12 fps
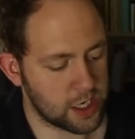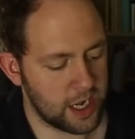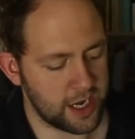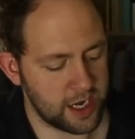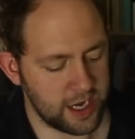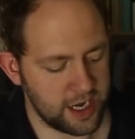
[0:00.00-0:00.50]
You
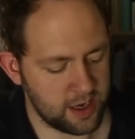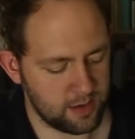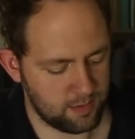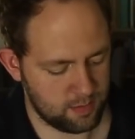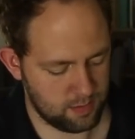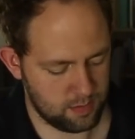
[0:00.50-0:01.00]
slide it
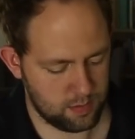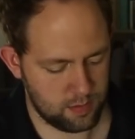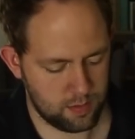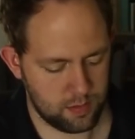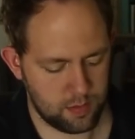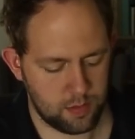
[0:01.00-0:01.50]
in,
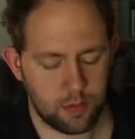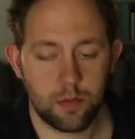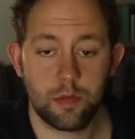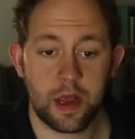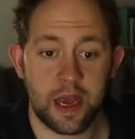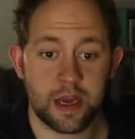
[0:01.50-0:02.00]

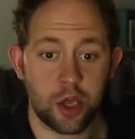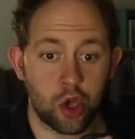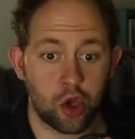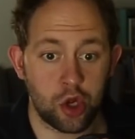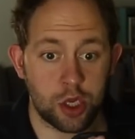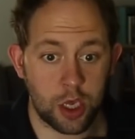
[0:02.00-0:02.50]
and
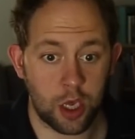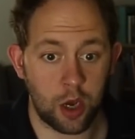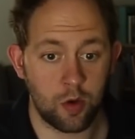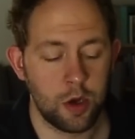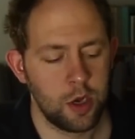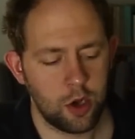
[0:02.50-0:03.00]
you're good to
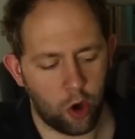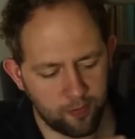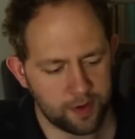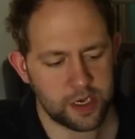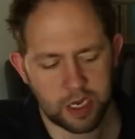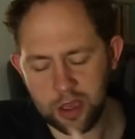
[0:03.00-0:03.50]
go.
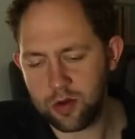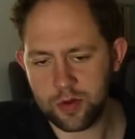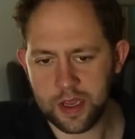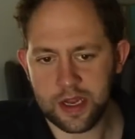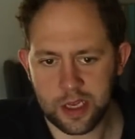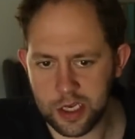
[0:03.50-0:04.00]
Obviously,
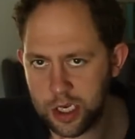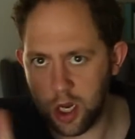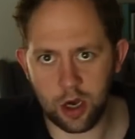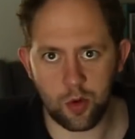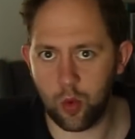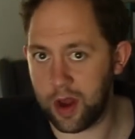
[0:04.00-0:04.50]
you'll need to
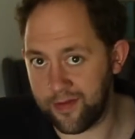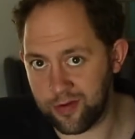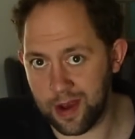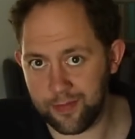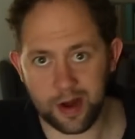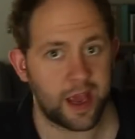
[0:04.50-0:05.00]
start
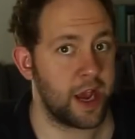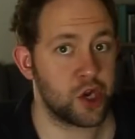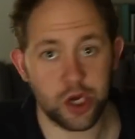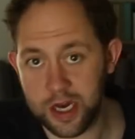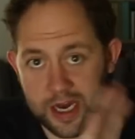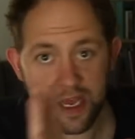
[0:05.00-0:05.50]
whatever
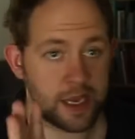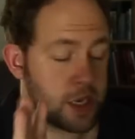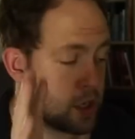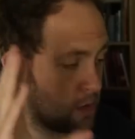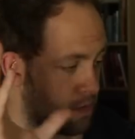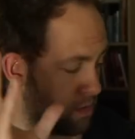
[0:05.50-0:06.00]
application it
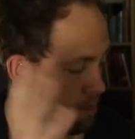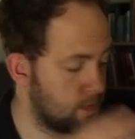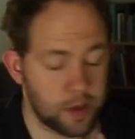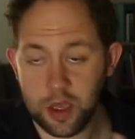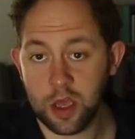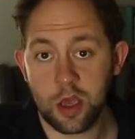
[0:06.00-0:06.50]
is
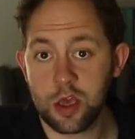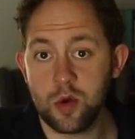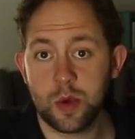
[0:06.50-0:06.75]
that you're